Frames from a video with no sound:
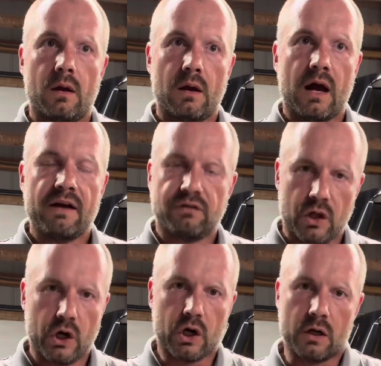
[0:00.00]
I've
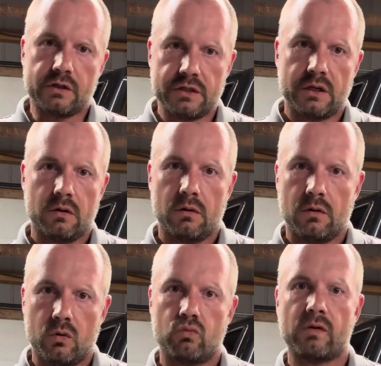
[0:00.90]
learned,
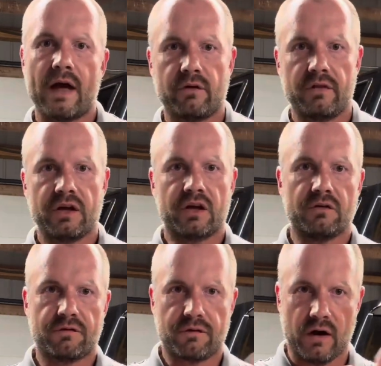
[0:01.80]
rather than
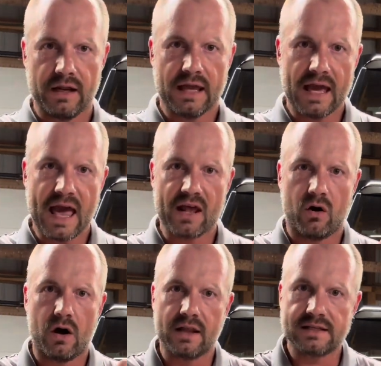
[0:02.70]
confronting it head
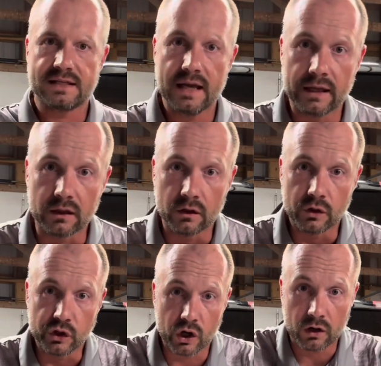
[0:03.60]
on and saying,
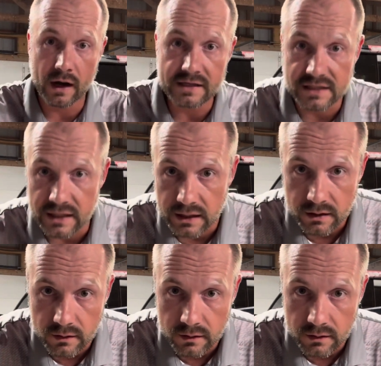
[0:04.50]
you're crazy,